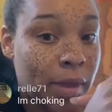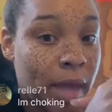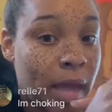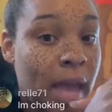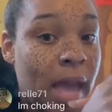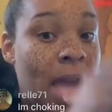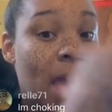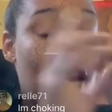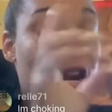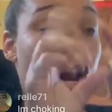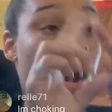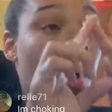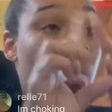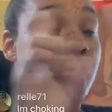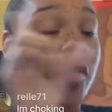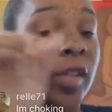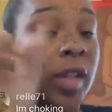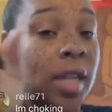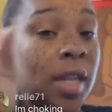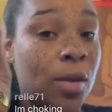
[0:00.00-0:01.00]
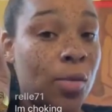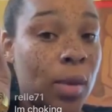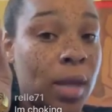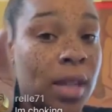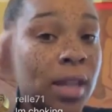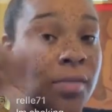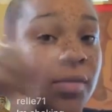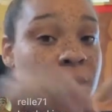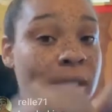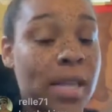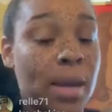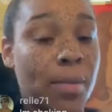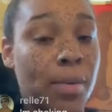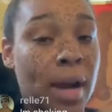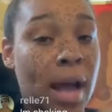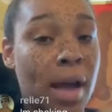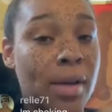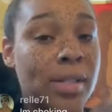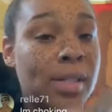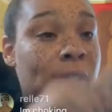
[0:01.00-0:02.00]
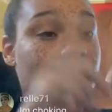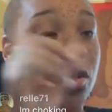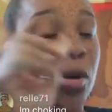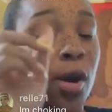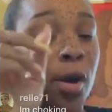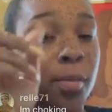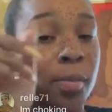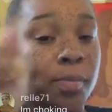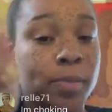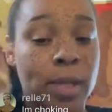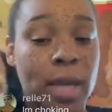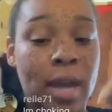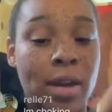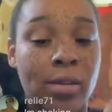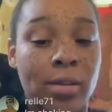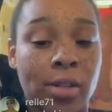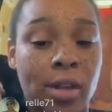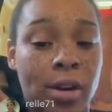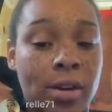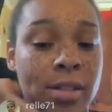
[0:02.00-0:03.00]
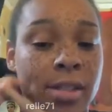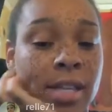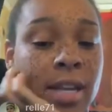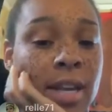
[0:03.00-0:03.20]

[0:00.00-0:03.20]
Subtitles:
And hopefully we live in separate houses so our cycles aren't synced.